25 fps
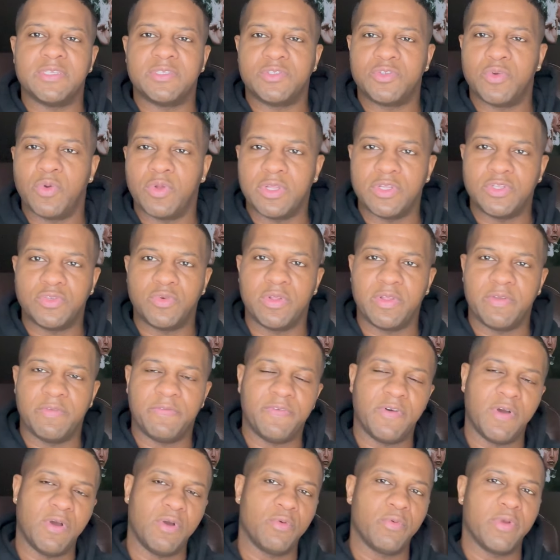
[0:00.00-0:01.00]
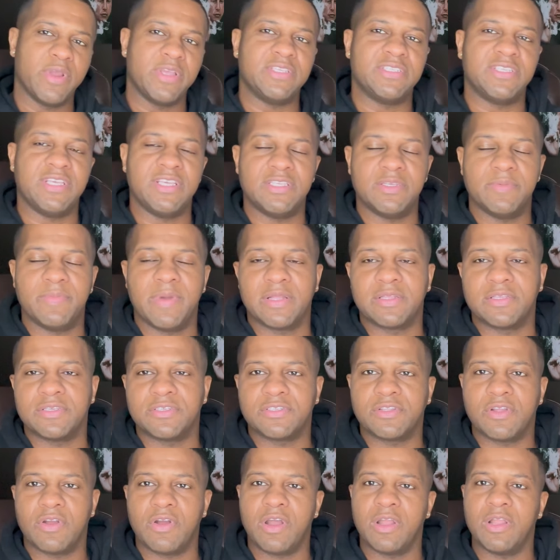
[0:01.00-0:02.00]
2024 race season about to
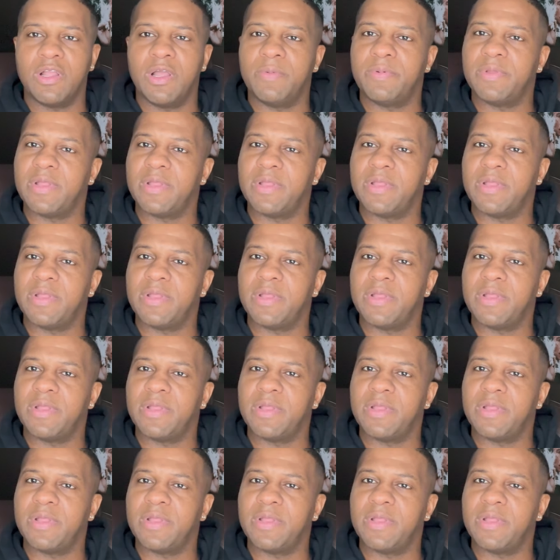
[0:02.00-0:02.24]
start up,